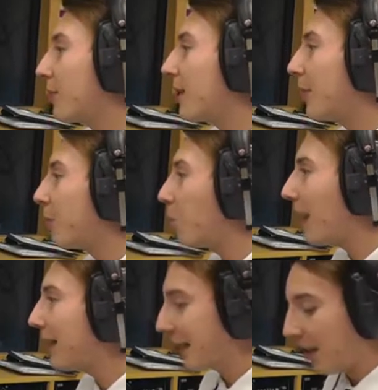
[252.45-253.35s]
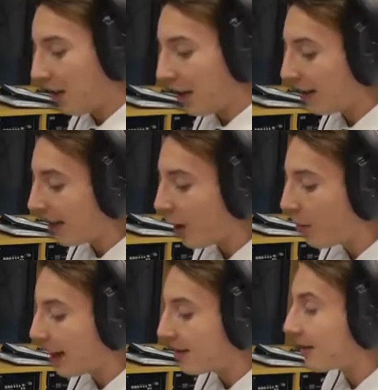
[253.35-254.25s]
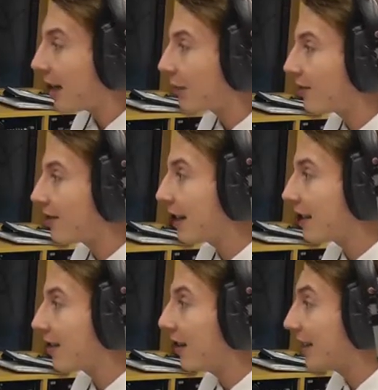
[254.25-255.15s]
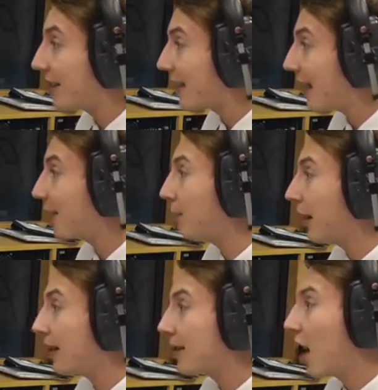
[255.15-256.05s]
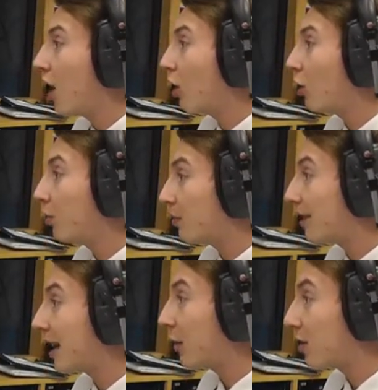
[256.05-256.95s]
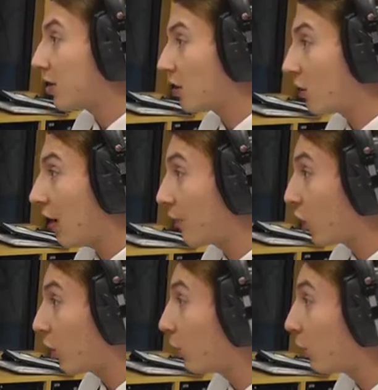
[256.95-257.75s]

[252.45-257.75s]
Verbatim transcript: team in waiting, aren't they? And they go against the Saracens A side in second place, who themselves have shown